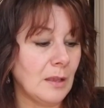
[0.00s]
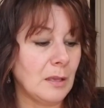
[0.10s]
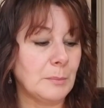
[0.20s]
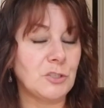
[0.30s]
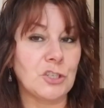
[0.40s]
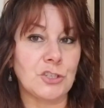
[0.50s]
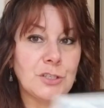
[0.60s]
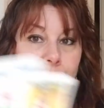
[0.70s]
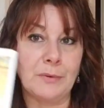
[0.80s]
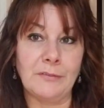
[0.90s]
Magician
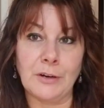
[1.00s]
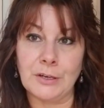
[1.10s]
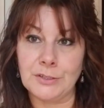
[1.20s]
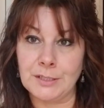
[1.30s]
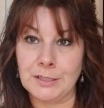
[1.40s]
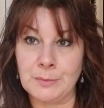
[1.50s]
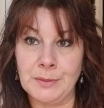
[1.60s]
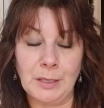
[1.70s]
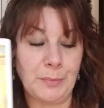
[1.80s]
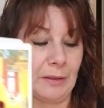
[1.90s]
in reverse, this is
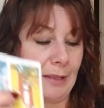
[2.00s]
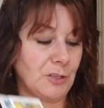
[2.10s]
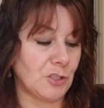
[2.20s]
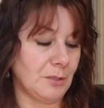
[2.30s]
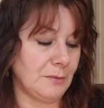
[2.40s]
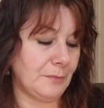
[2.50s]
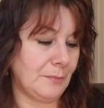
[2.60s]
manipulation.